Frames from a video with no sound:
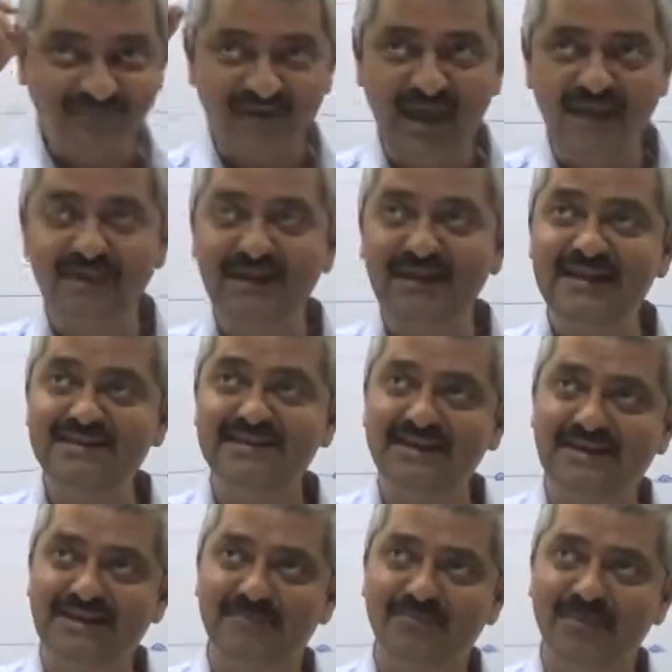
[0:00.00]
having a
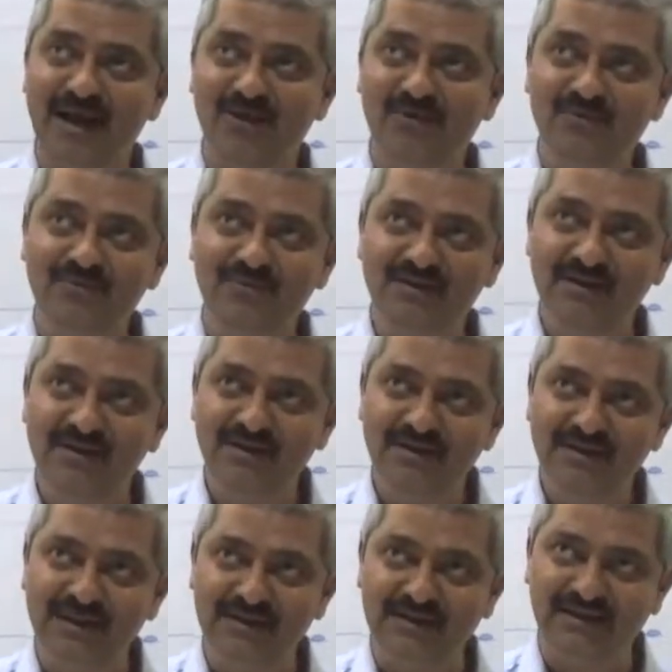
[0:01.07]
laser tip now,
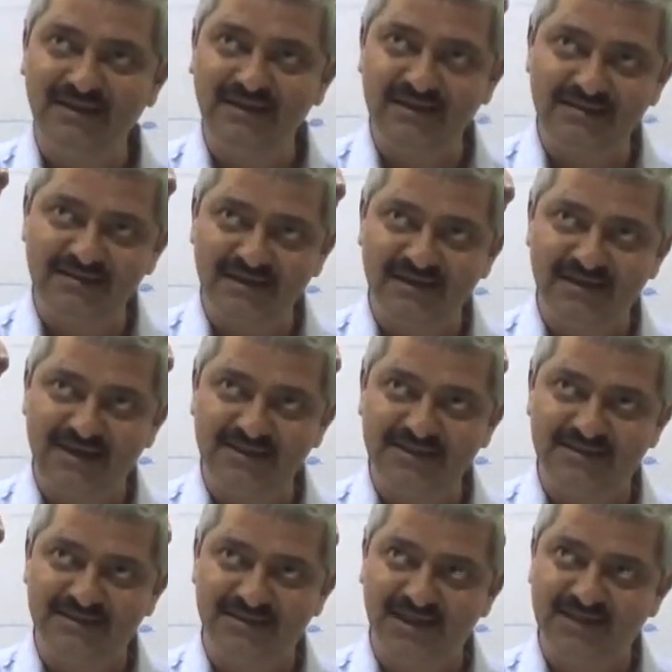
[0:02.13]
that laser gun
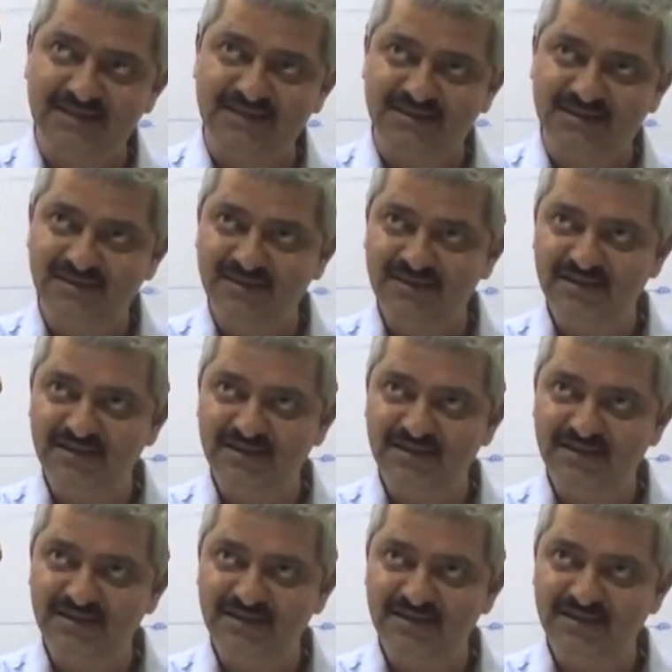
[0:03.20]
is such